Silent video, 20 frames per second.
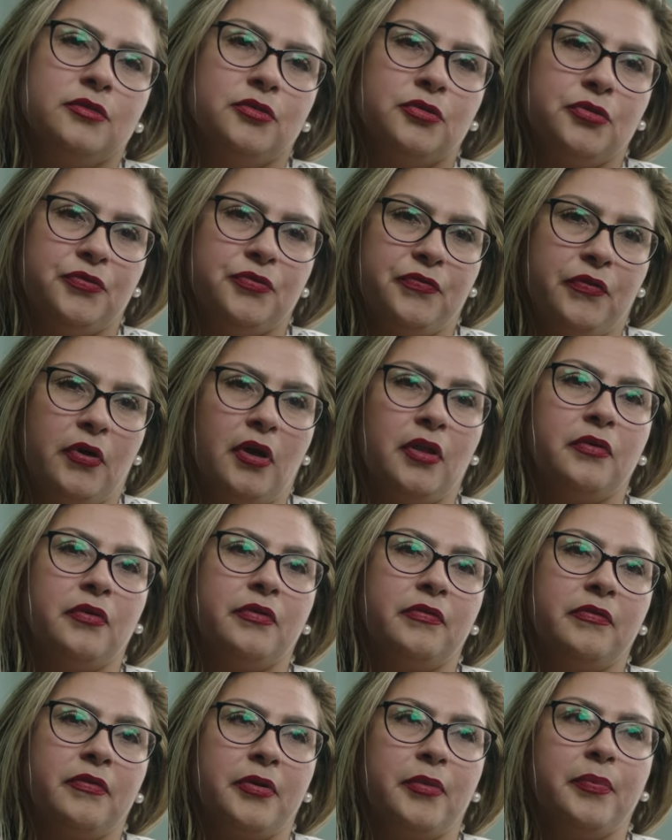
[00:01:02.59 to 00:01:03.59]
to
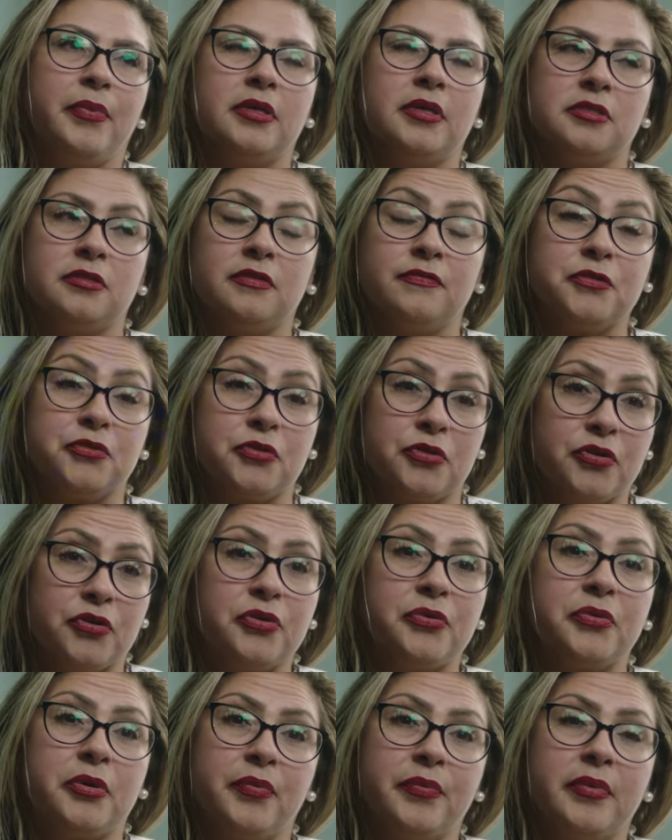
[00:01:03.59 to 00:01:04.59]
follow a very positive
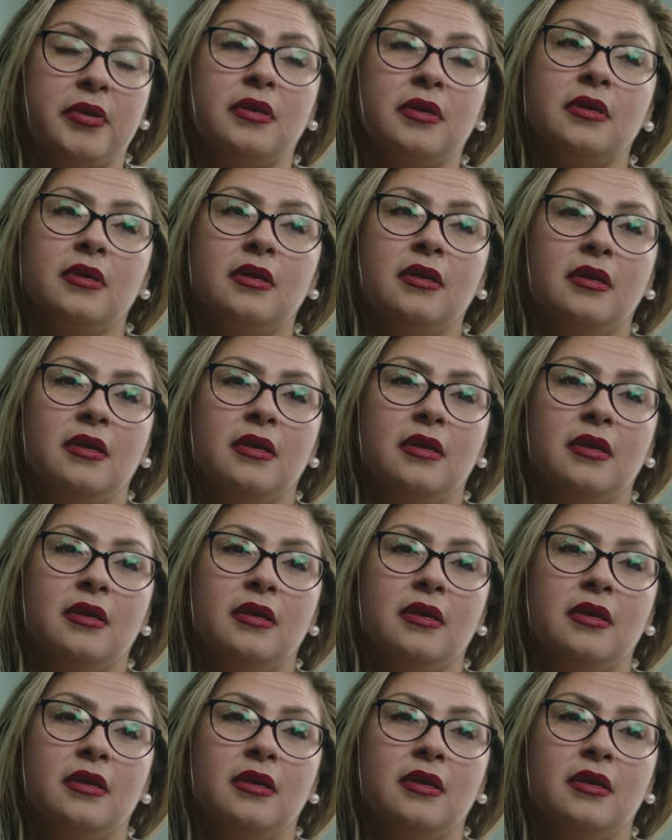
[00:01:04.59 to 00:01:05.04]
circle around me.